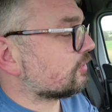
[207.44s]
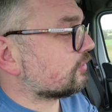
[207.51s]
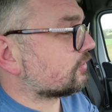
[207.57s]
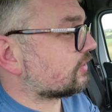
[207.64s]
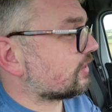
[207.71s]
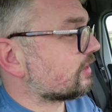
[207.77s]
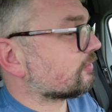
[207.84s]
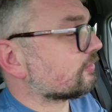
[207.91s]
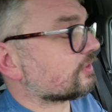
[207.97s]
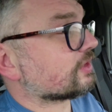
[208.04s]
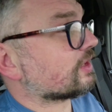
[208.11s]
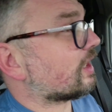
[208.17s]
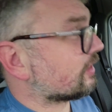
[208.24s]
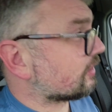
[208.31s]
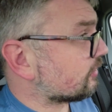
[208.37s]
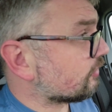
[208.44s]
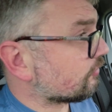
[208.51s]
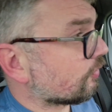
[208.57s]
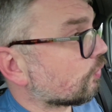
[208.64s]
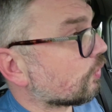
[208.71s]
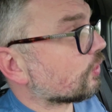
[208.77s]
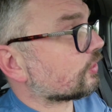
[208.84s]
Museum, because I had
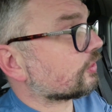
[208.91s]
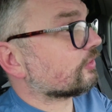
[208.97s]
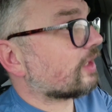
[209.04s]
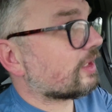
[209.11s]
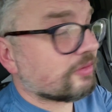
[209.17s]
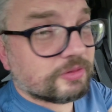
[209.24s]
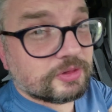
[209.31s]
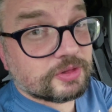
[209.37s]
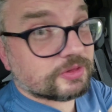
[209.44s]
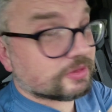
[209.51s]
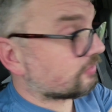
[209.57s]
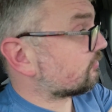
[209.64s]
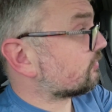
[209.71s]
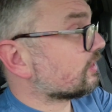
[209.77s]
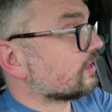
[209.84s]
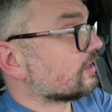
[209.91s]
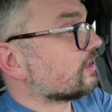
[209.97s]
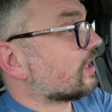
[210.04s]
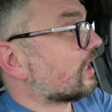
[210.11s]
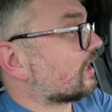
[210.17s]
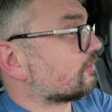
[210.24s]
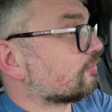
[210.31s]
another walk around, because I
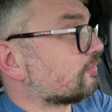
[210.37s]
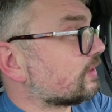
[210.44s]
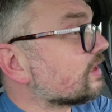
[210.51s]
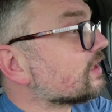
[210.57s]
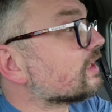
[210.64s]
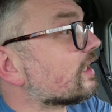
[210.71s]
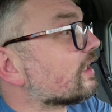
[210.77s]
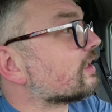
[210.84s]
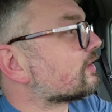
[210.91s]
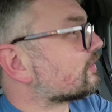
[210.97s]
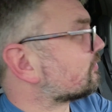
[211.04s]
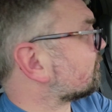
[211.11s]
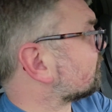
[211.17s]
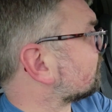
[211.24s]
hadn't been there.